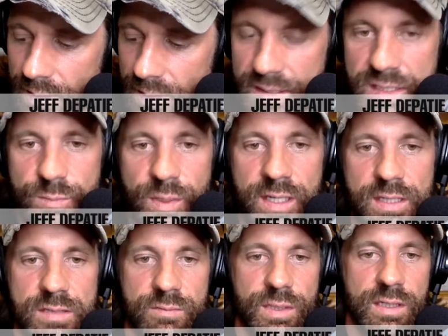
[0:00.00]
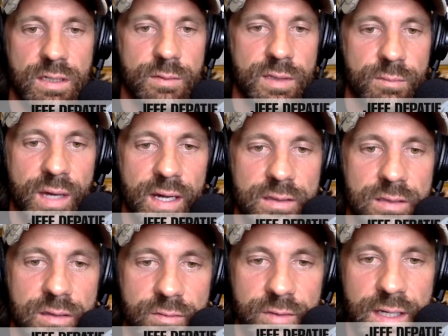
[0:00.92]
a nice space of being able to get back
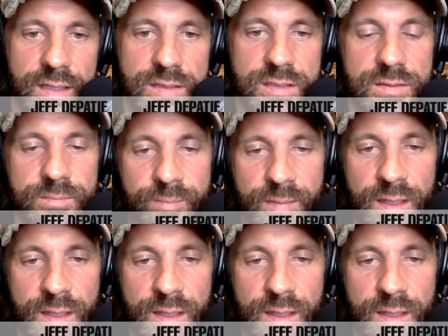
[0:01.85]
to the vets.